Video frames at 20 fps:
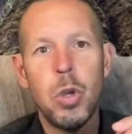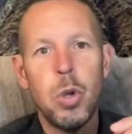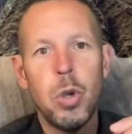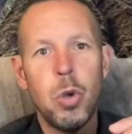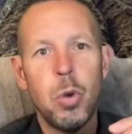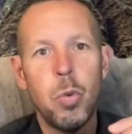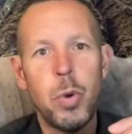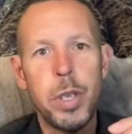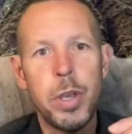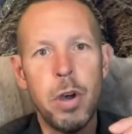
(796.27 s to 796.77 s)

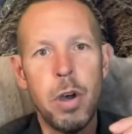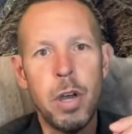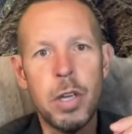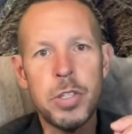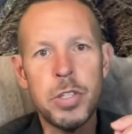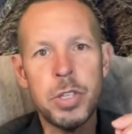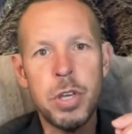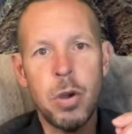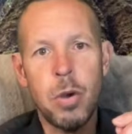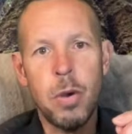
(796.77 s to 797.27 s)
We
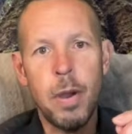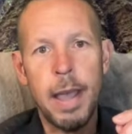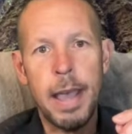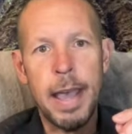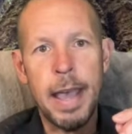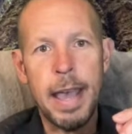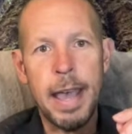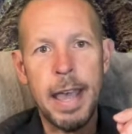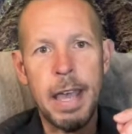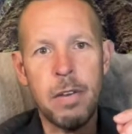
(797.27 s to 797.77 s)
also
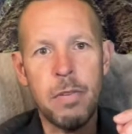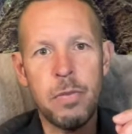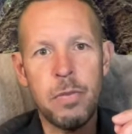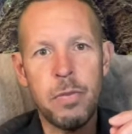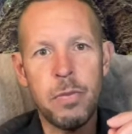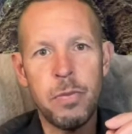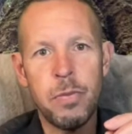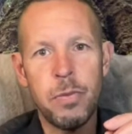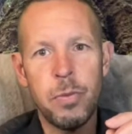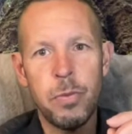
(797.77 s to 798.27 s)

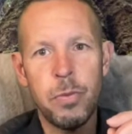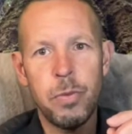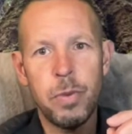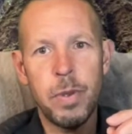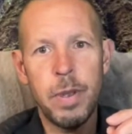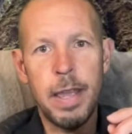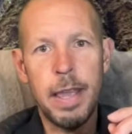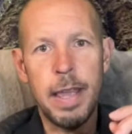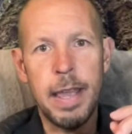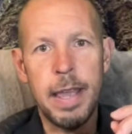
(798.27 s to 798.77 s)
have
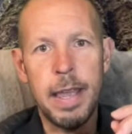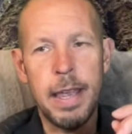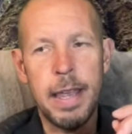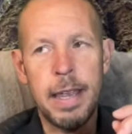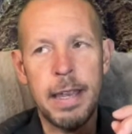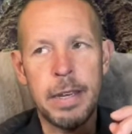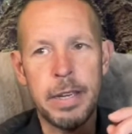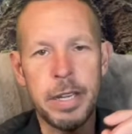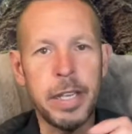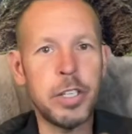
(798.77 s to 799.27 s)

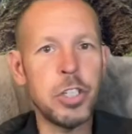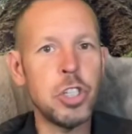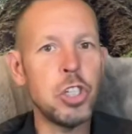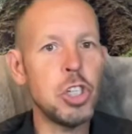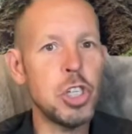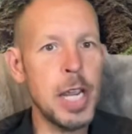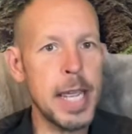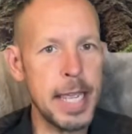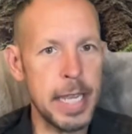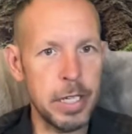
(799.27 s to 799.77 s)
an
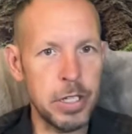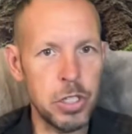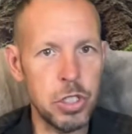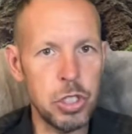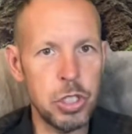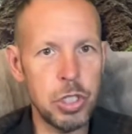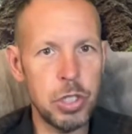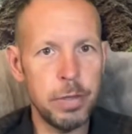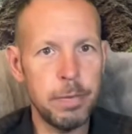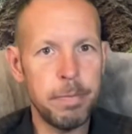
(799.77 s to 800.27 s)

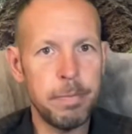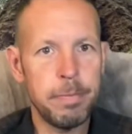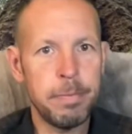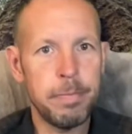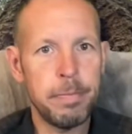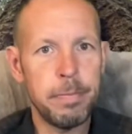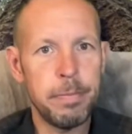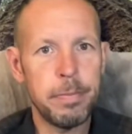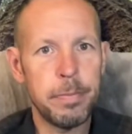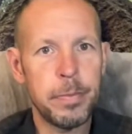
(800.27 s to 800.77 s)
exchange
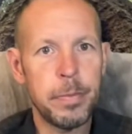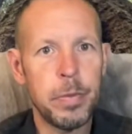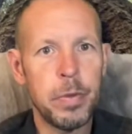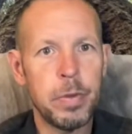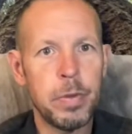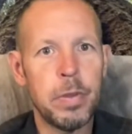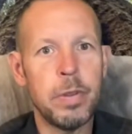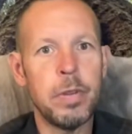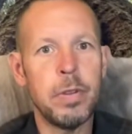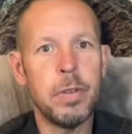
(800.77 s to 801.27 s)

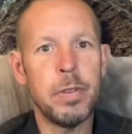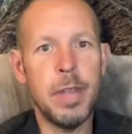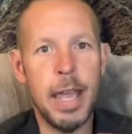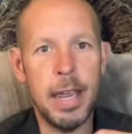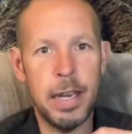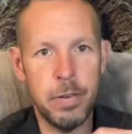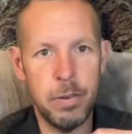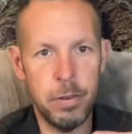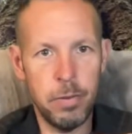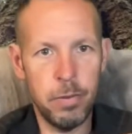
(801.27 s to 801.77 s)

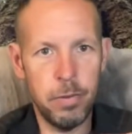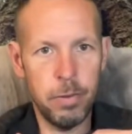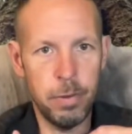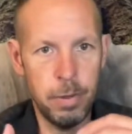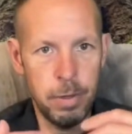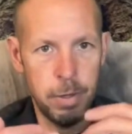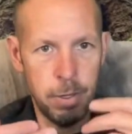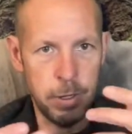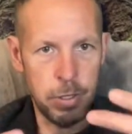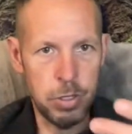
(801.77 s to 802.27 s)
that
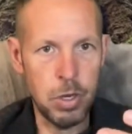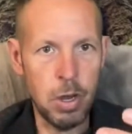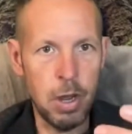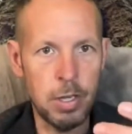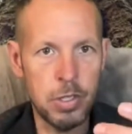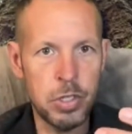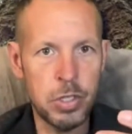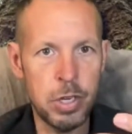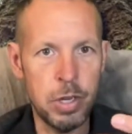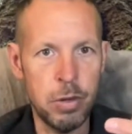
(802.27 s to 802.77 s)

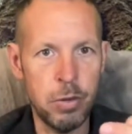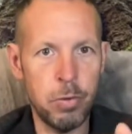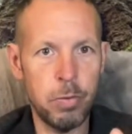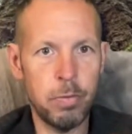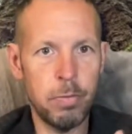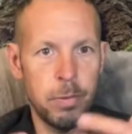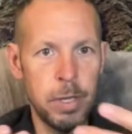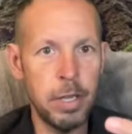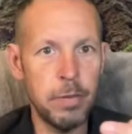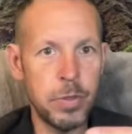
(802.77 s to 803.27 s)
also
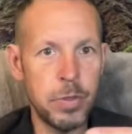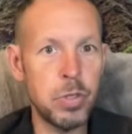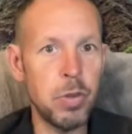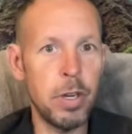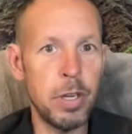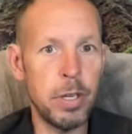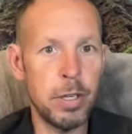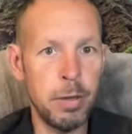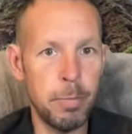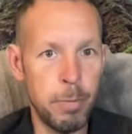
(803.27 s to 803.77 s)
lives
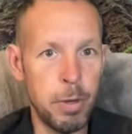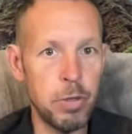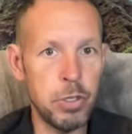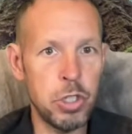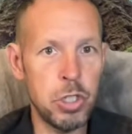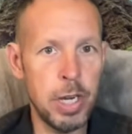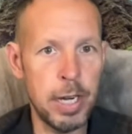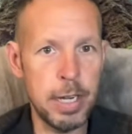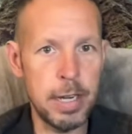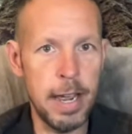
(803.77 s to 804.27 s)
on the
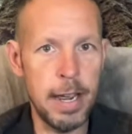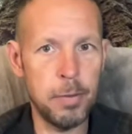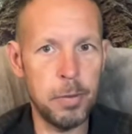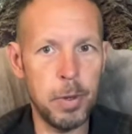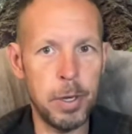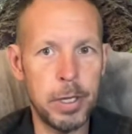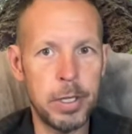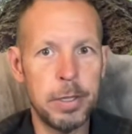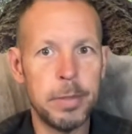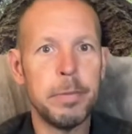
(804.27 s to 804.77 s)
PulseChain
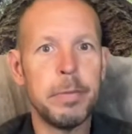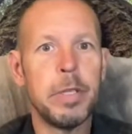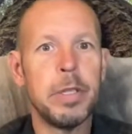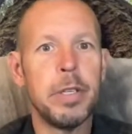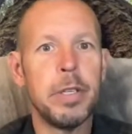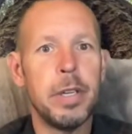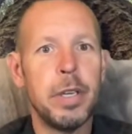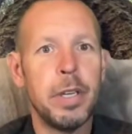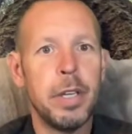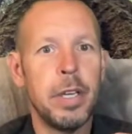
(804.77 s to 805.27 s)
network.
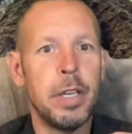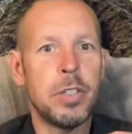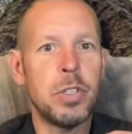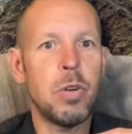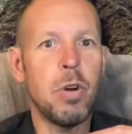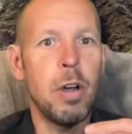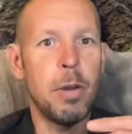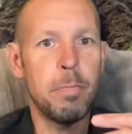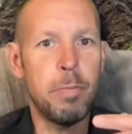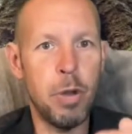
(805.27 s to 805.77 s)
It's
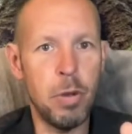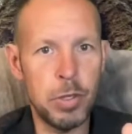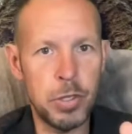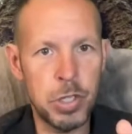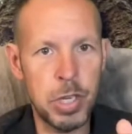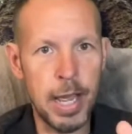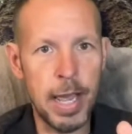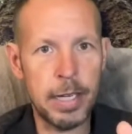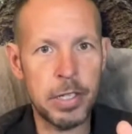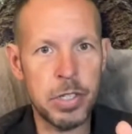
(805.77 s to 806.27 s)
called
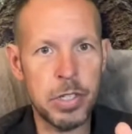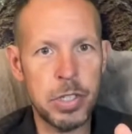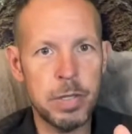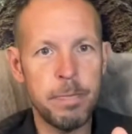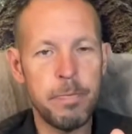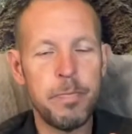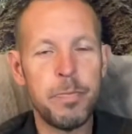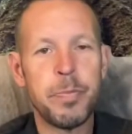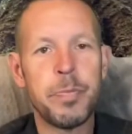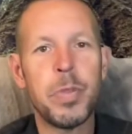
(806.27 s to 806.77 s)

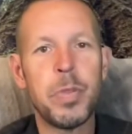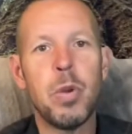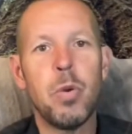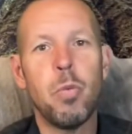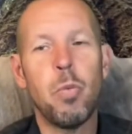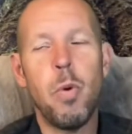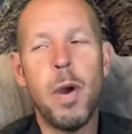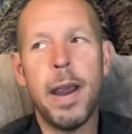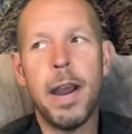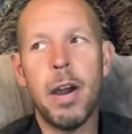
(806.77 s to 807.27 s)
PulseX,
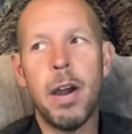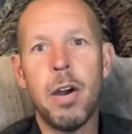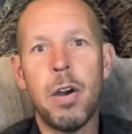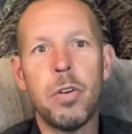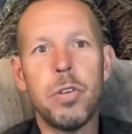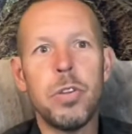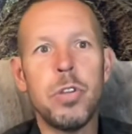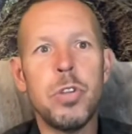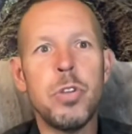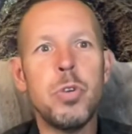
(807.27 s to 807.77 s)

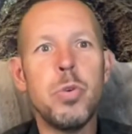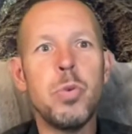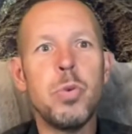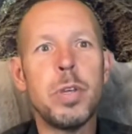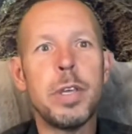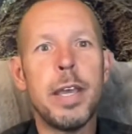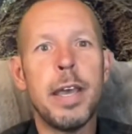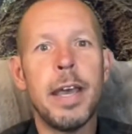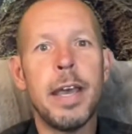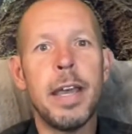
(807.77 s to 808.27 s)
where you
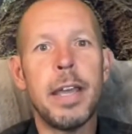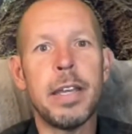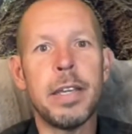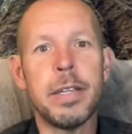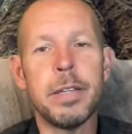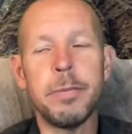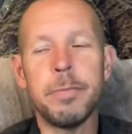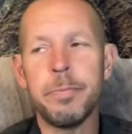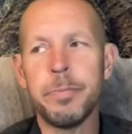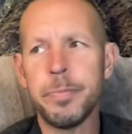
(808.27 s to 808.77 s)
can